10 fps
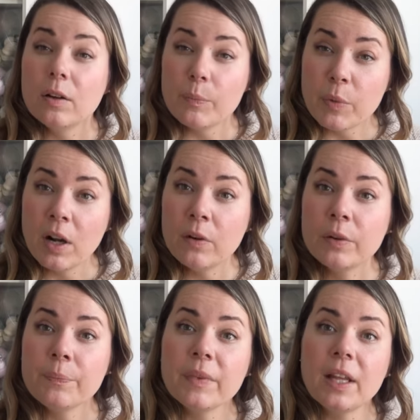
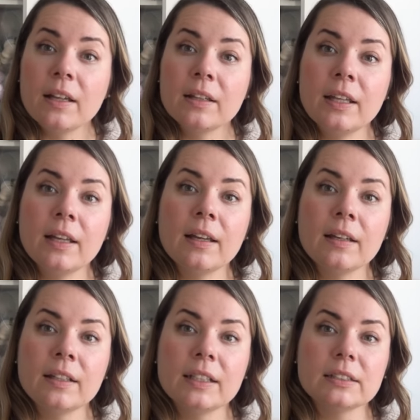brown, and
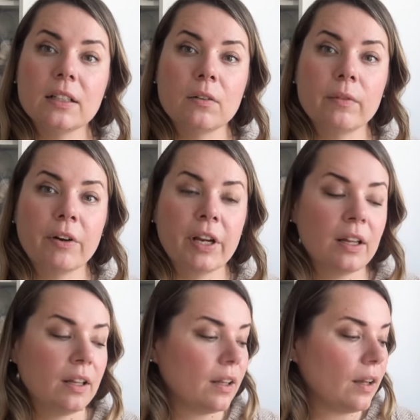then these are very
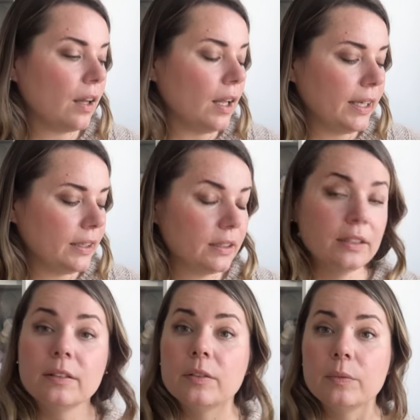light
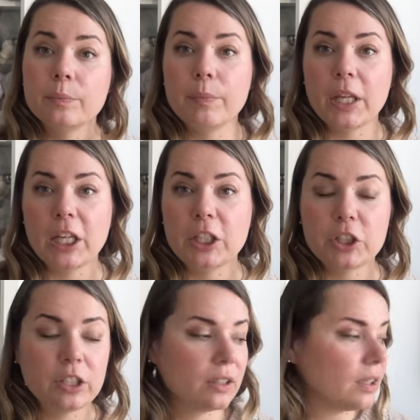
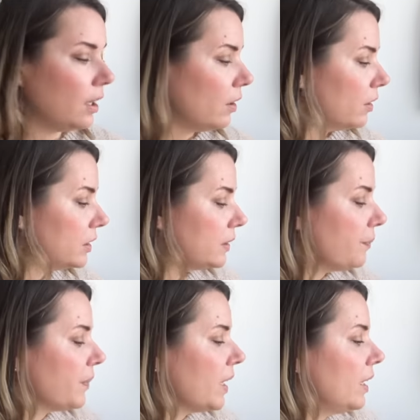beige colors.
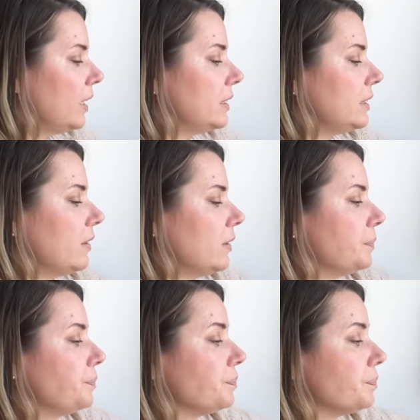So